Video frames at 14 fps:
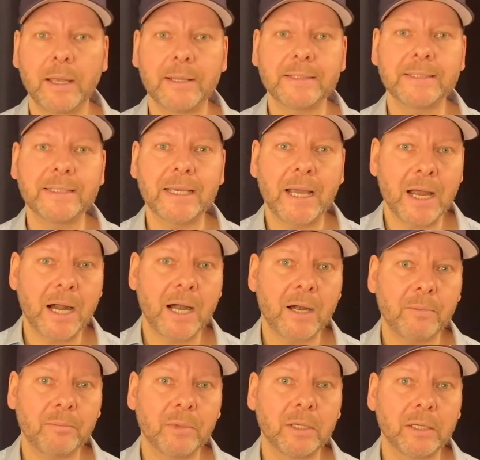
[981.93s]
And the
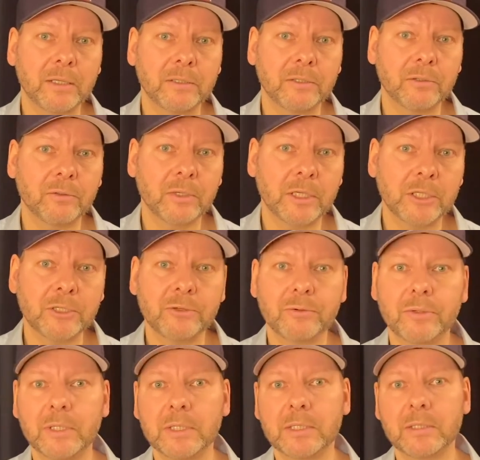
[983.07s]
harm and, you know,
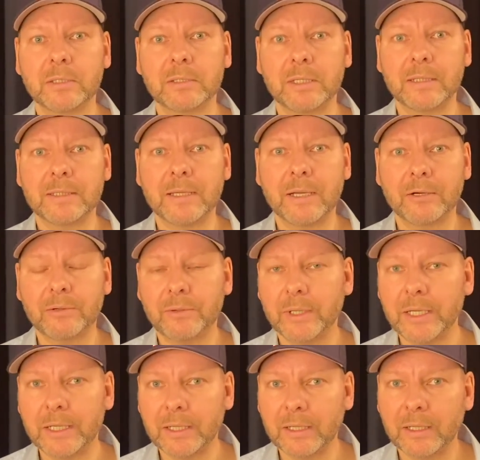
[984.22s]
injuries that they are
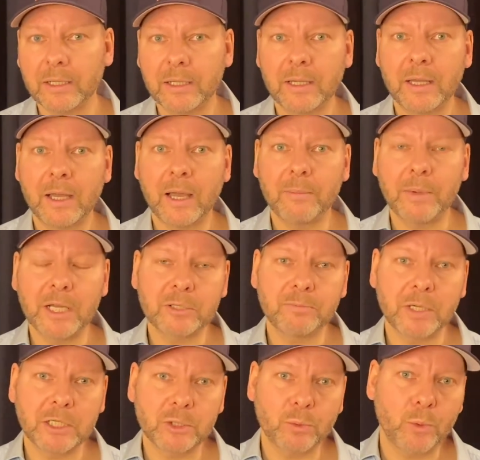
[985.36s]
creating are much,
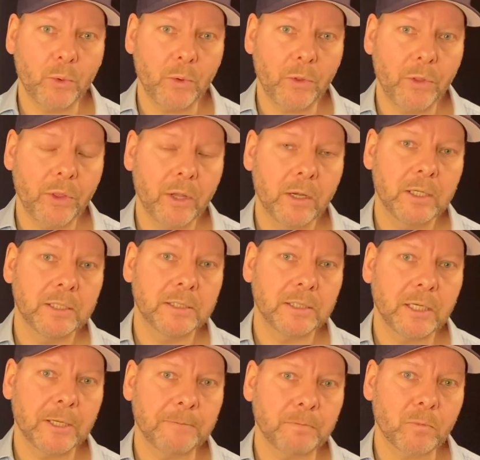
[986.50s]
much worse
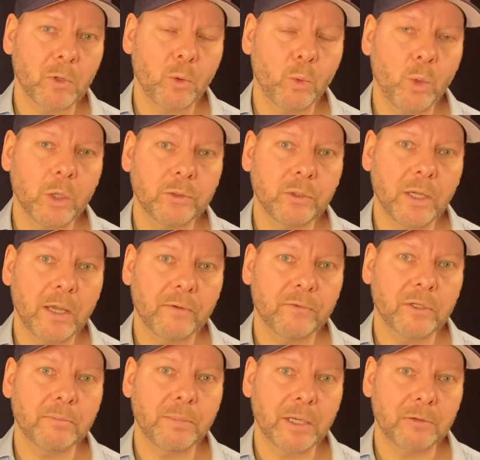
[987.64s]
than what you
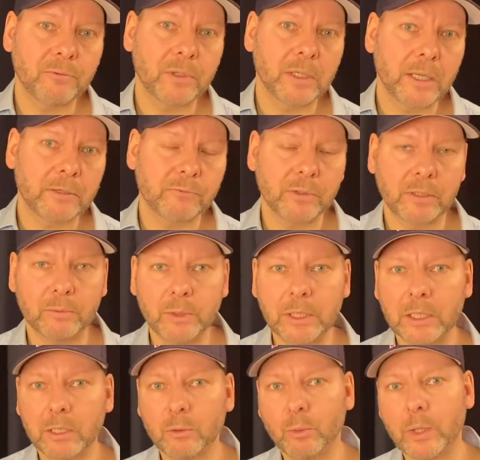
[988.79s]
have in a battery electric
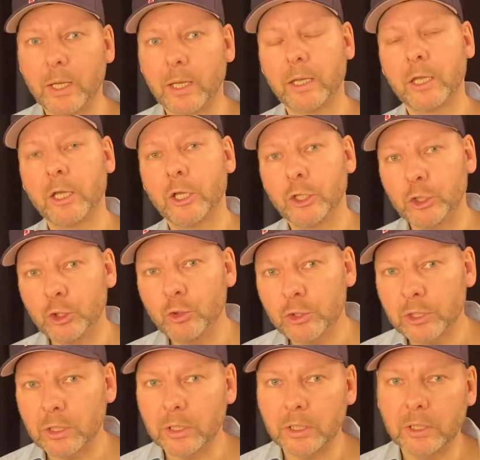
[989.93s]
vehicle, where
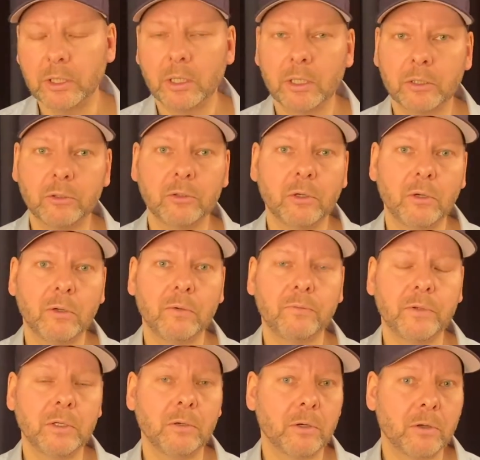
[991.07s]
usually, you know,
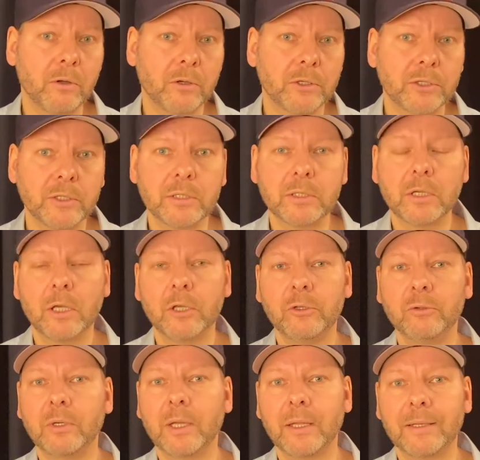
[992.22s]
if you're conscious,
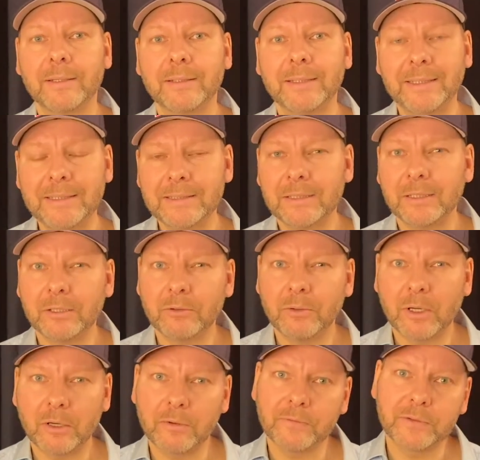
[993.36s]
you can easily
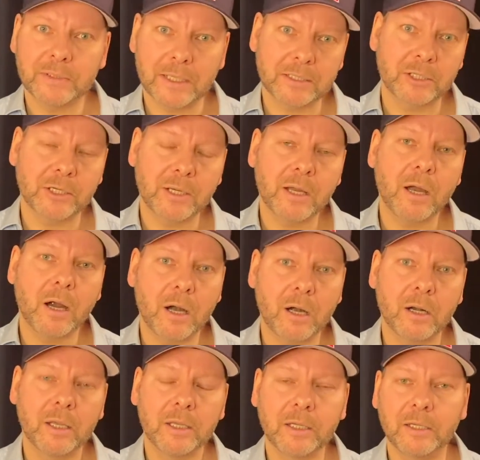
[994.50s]
go out of such a
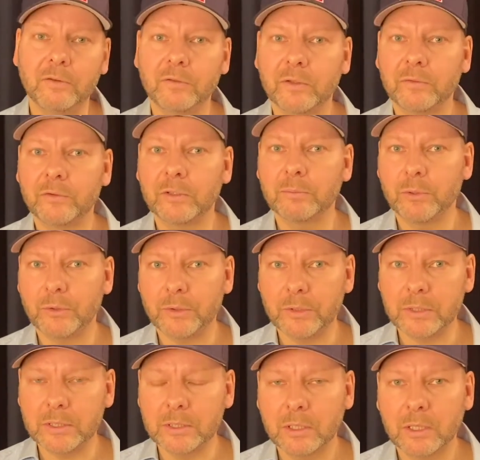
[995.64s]
car, even if it
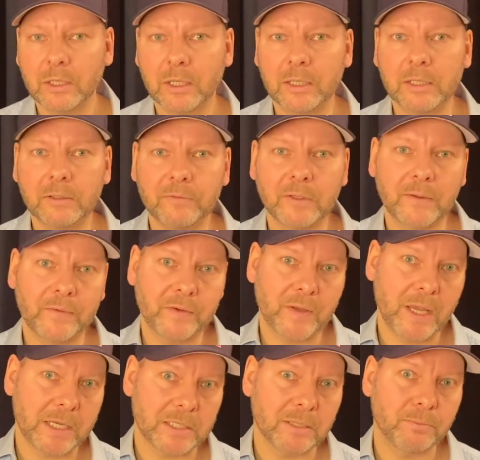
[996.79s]
burns and even if it
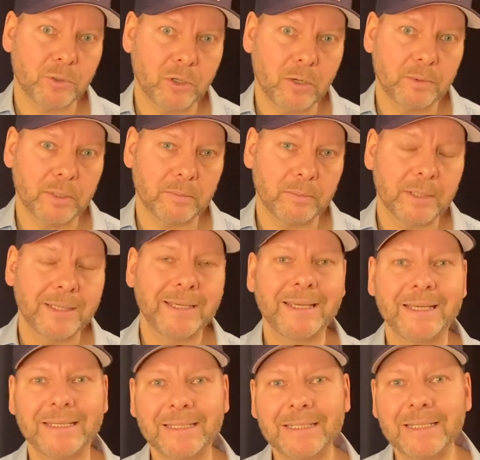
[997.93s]
has a problem.
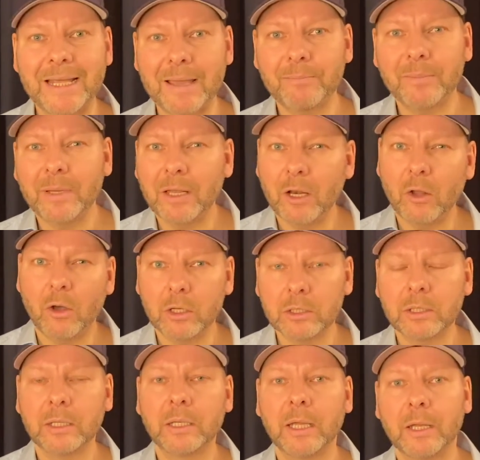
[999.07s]
It didn't happen a
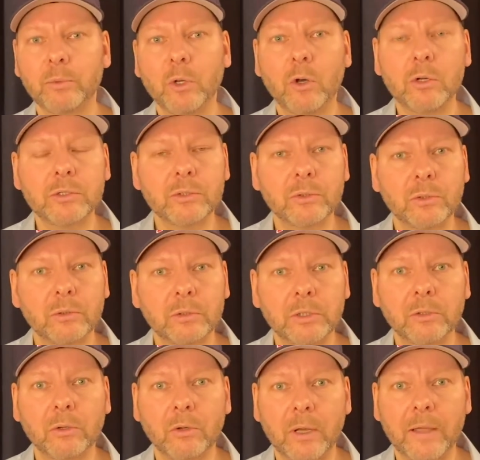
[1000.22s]
lot. And we also,
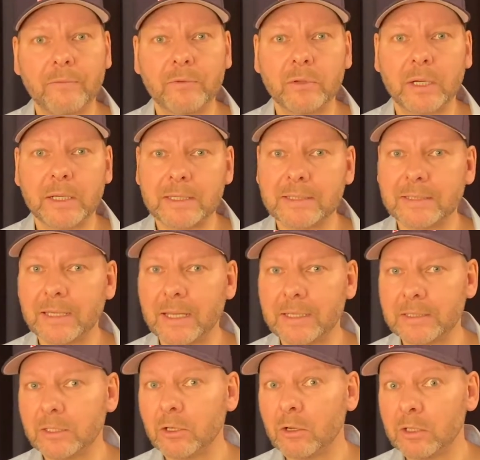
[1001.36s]
you know, have to understand
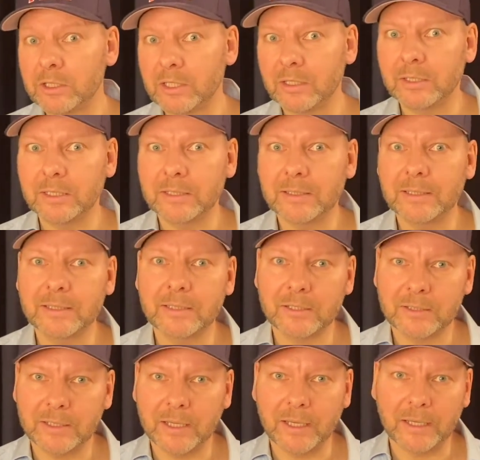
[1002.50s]
that all statistics are
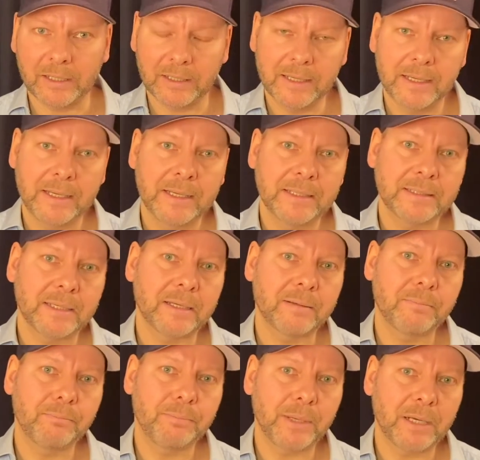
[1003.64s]
saying
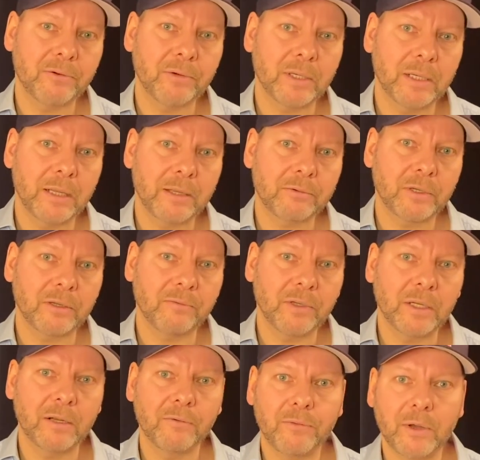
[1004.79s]
that battery electric
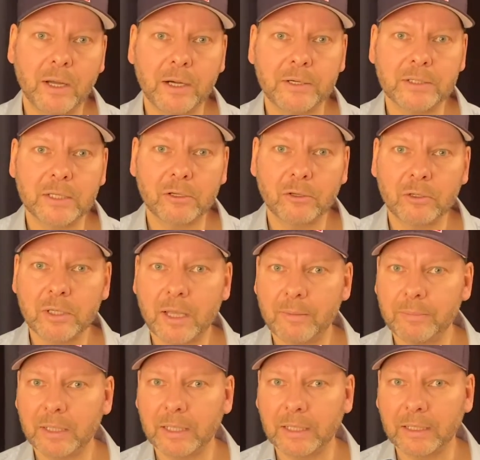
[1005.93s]
vehicle fires are not
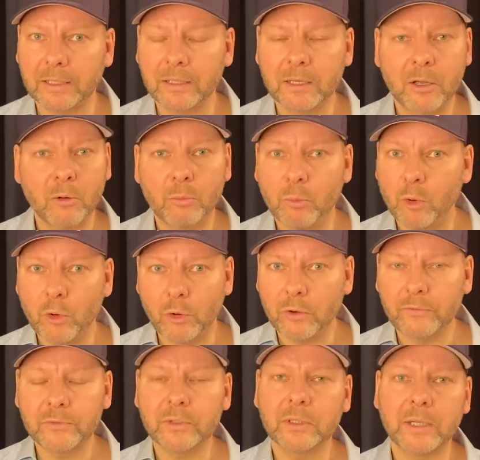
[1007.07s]
happening more
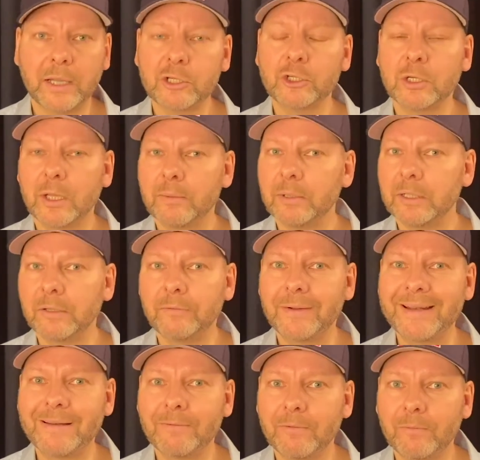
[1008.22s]
often, actually, I believe,
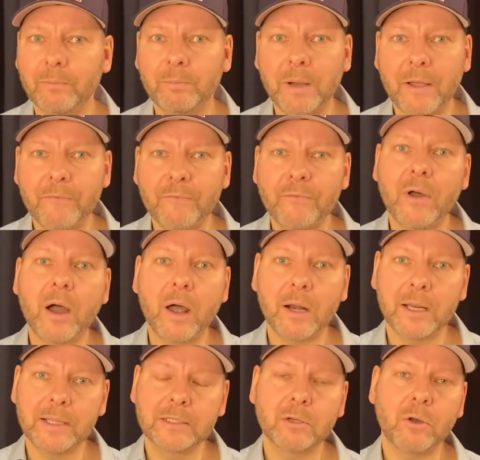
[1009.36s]
by far
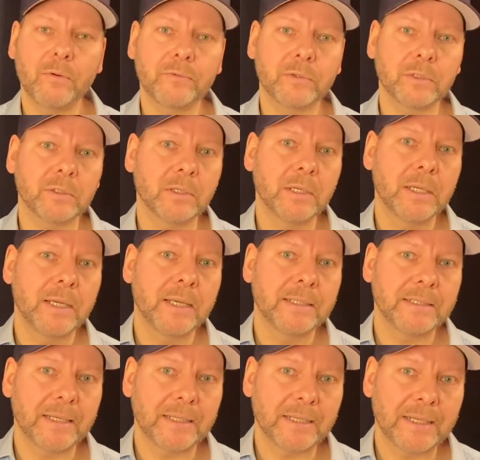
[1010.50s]
less often
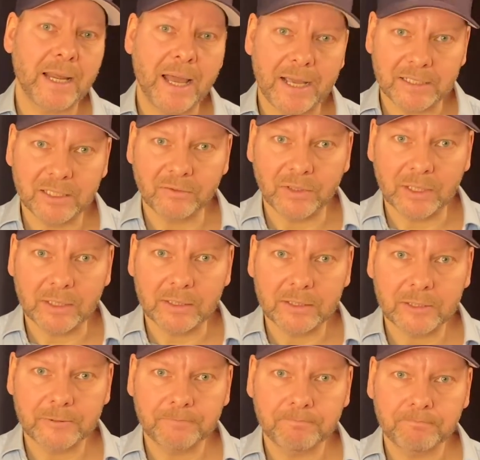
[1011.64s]
than in ICE vehicles.